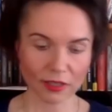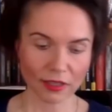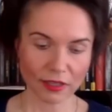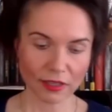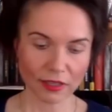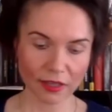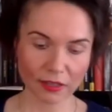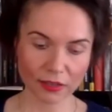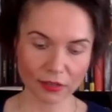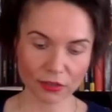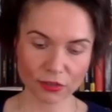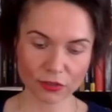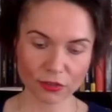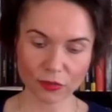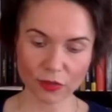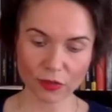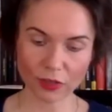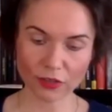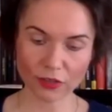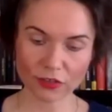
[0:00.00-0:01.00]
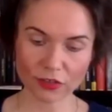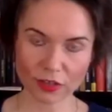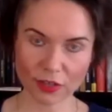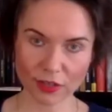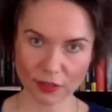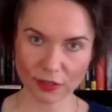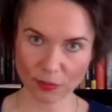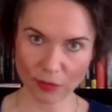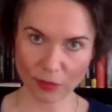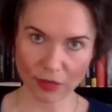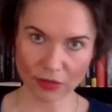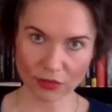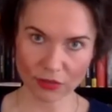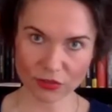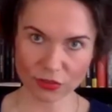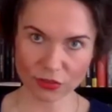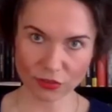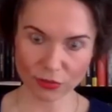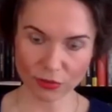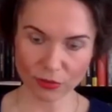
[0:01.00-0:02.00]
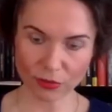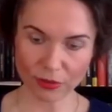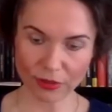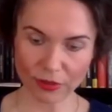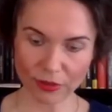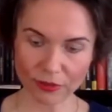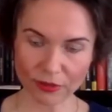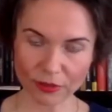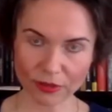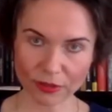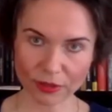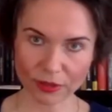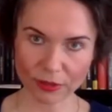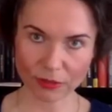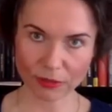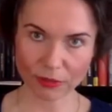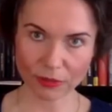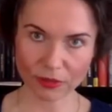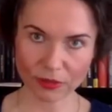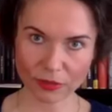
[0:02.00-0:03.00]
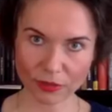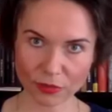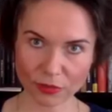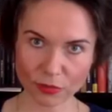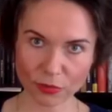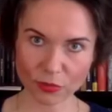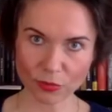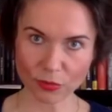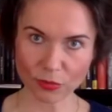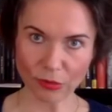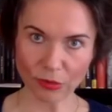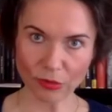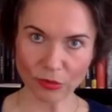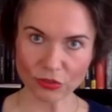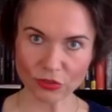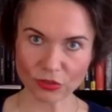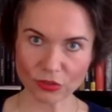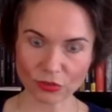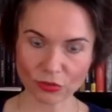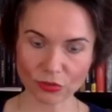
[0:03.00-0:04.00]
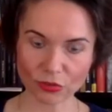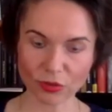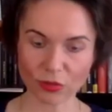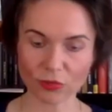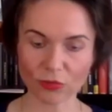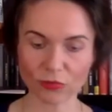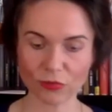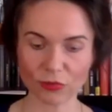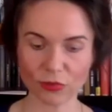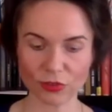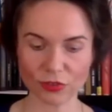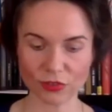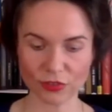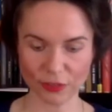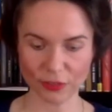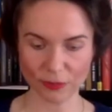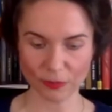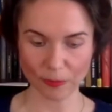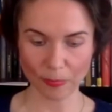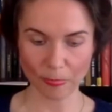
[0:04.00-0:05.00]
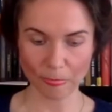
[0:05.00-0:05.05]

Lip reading: English, French, and Spanish Caribbean, and this was published in 2014.